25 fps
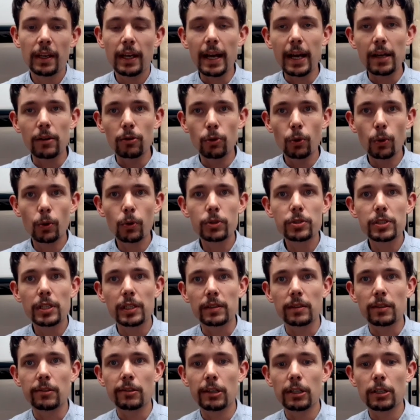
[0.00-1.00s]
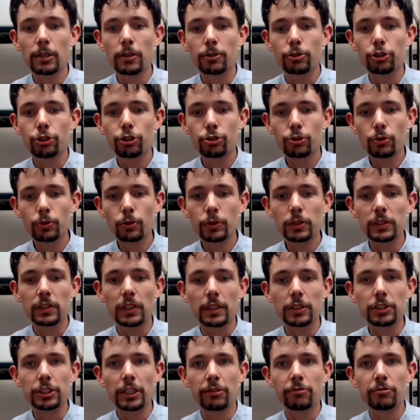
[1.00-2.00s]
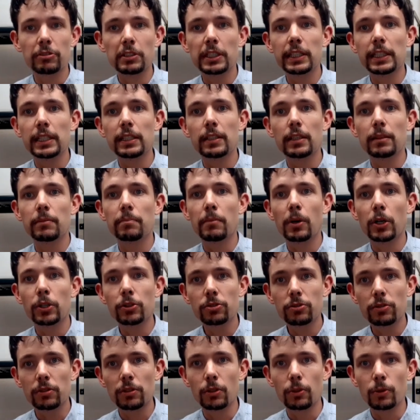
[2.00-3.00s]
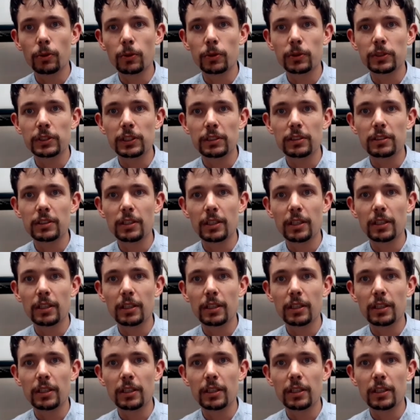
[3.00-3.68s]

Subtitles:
And horses are a lot shorter generally than most of the horses